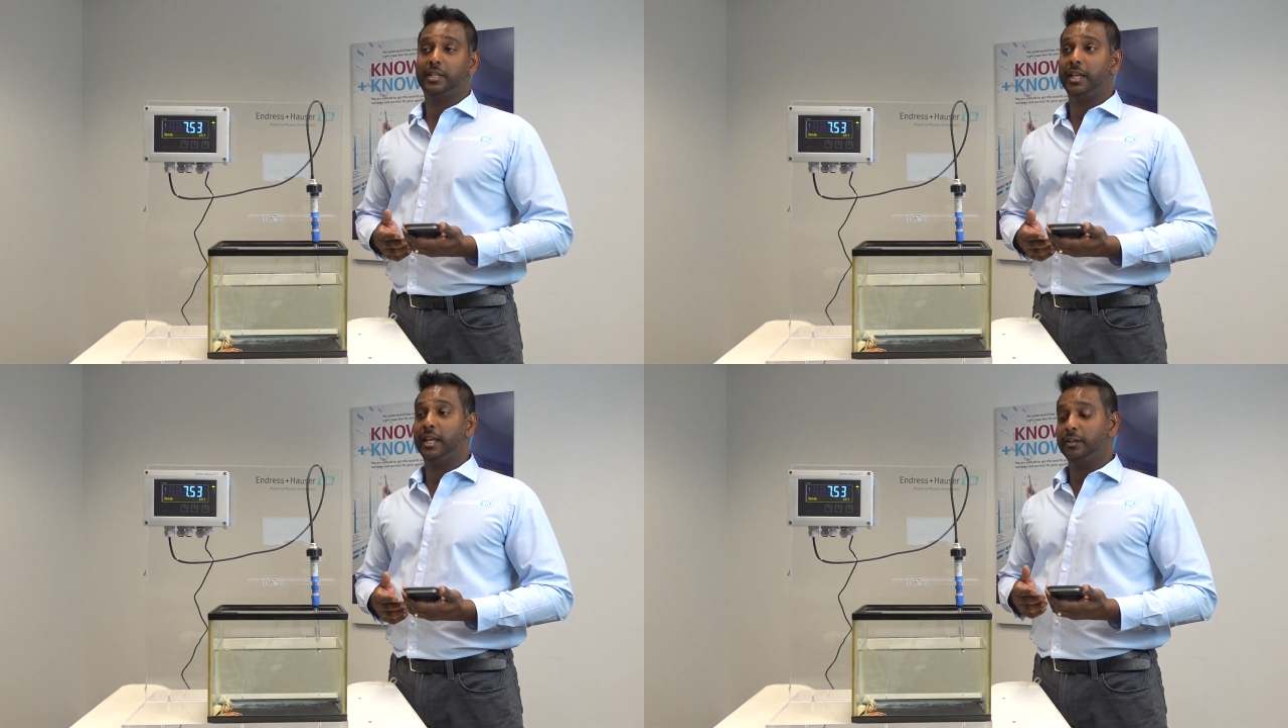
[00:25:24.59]

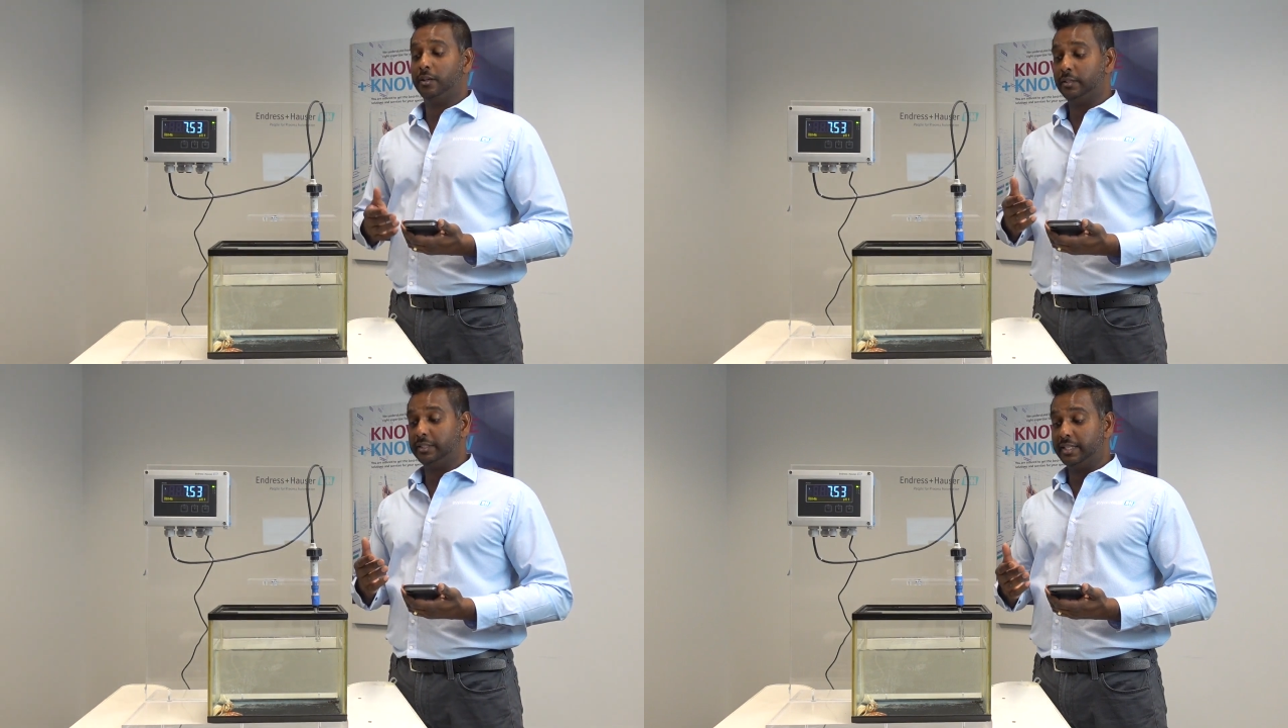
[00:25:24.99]

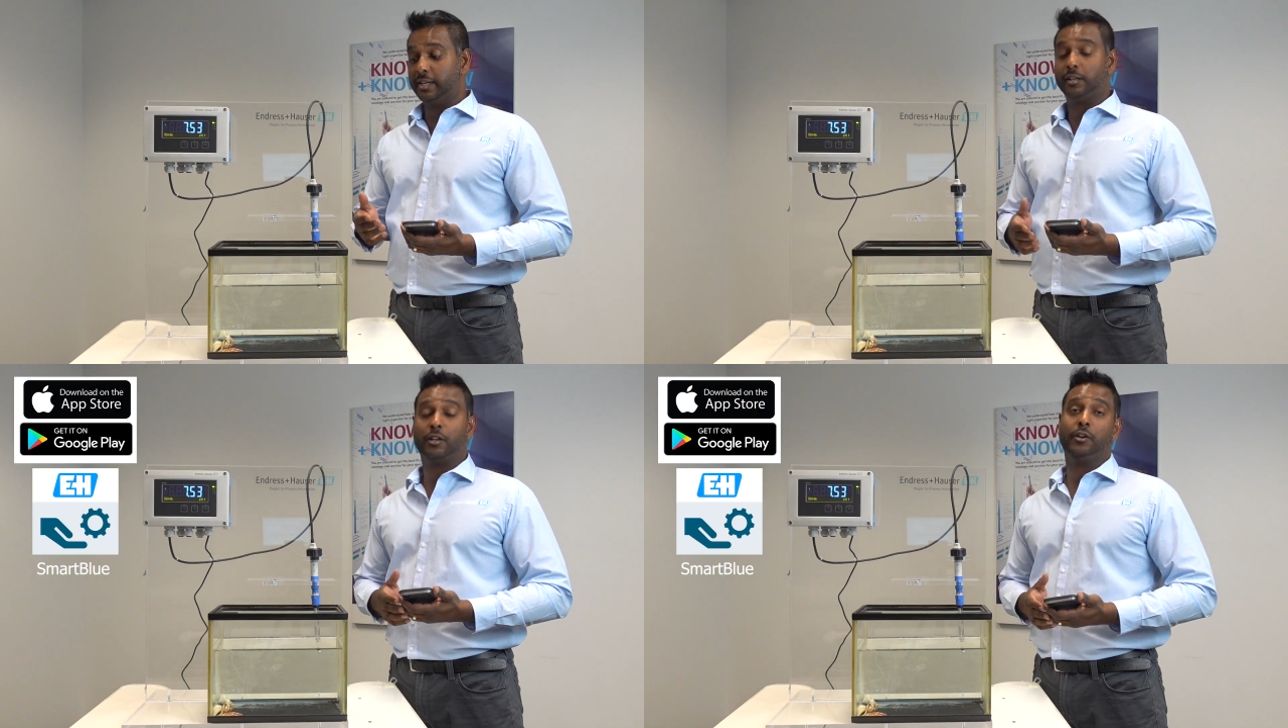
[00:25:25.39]
and
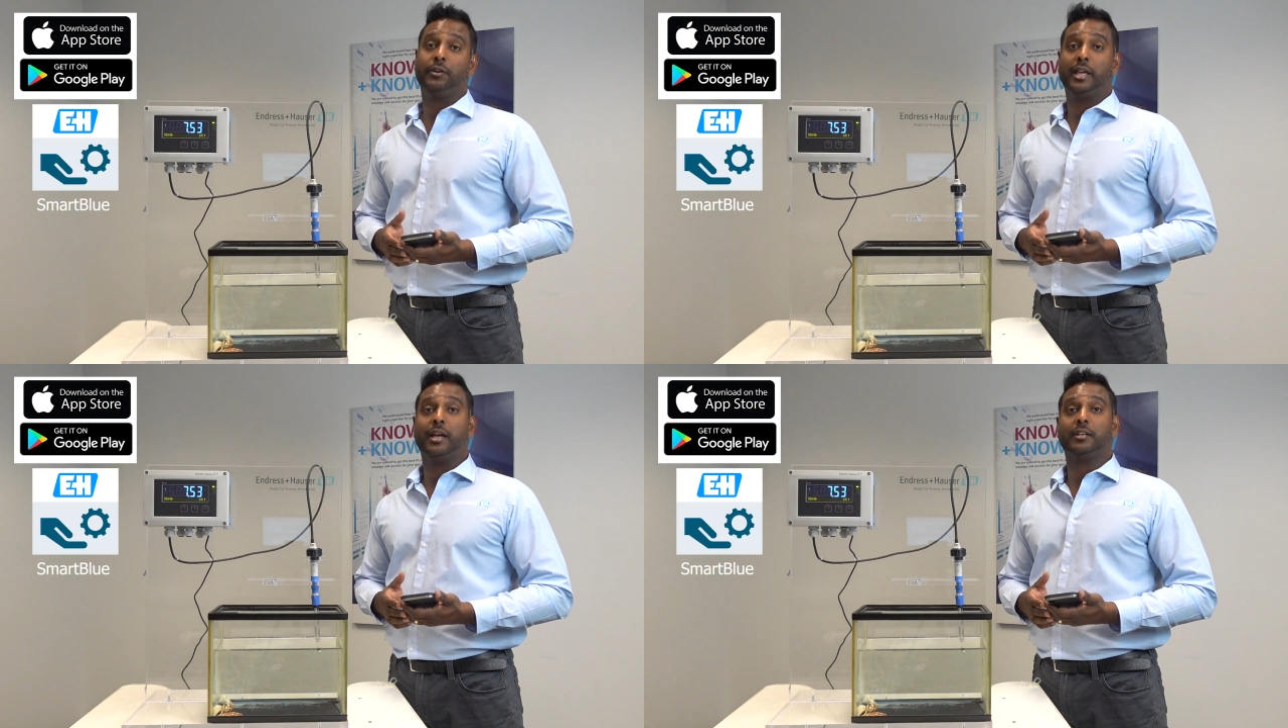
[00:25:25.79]

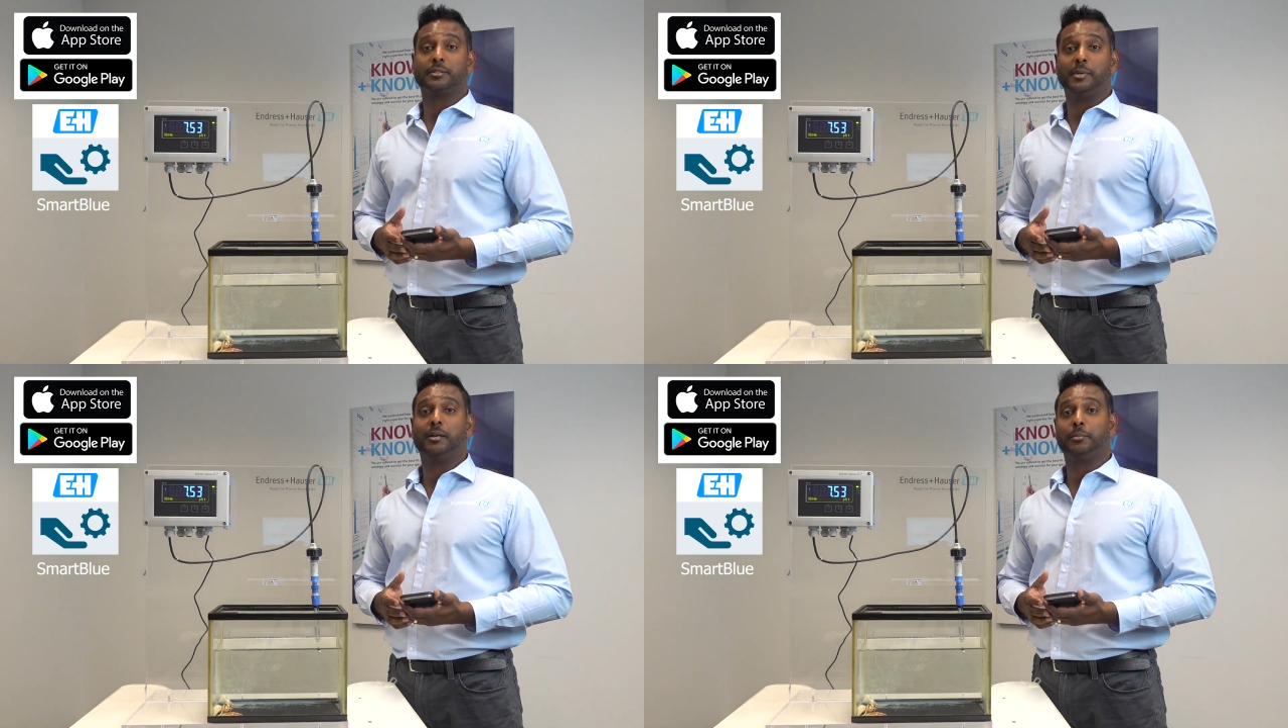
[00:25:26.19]
download our
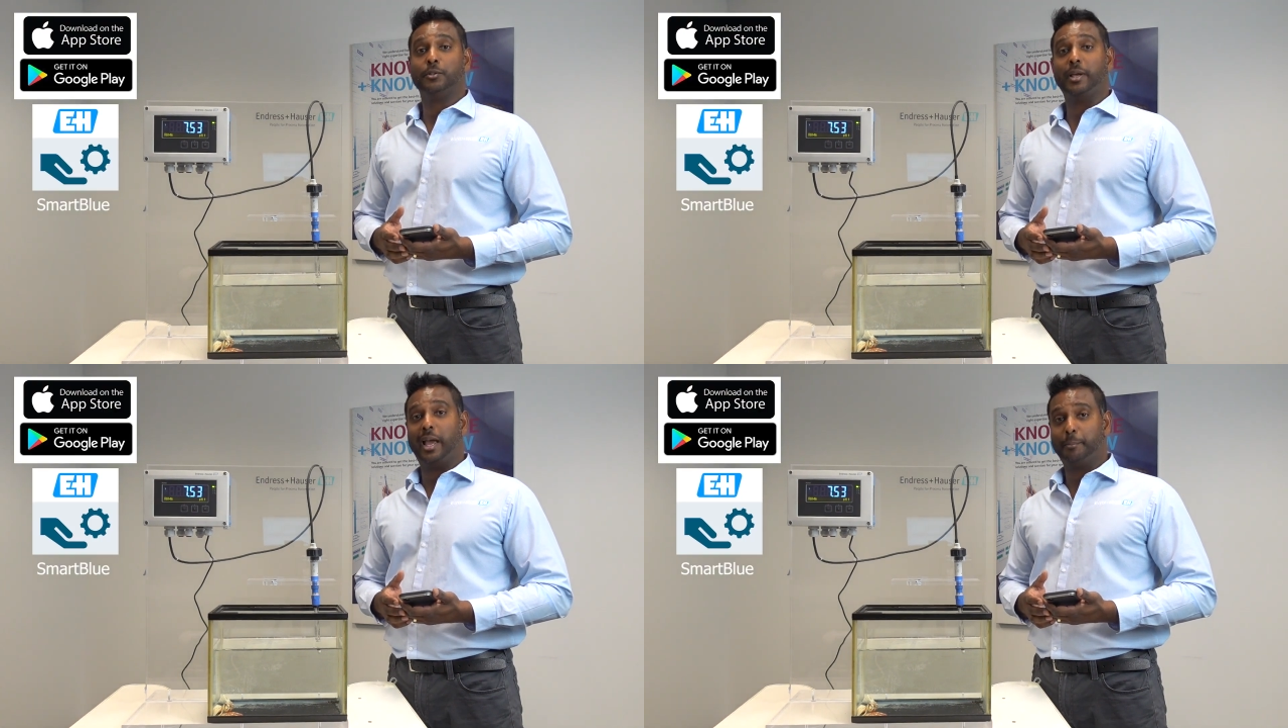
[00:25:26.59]

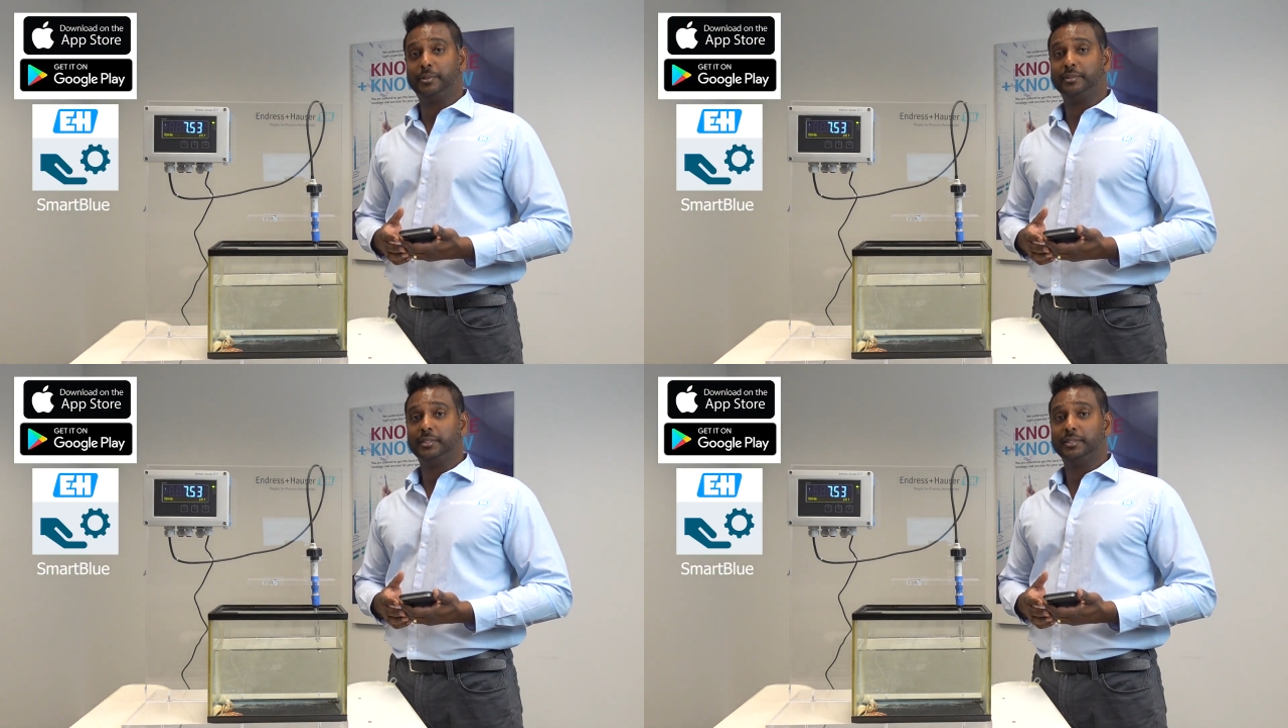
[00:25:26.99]
SmartBlue app.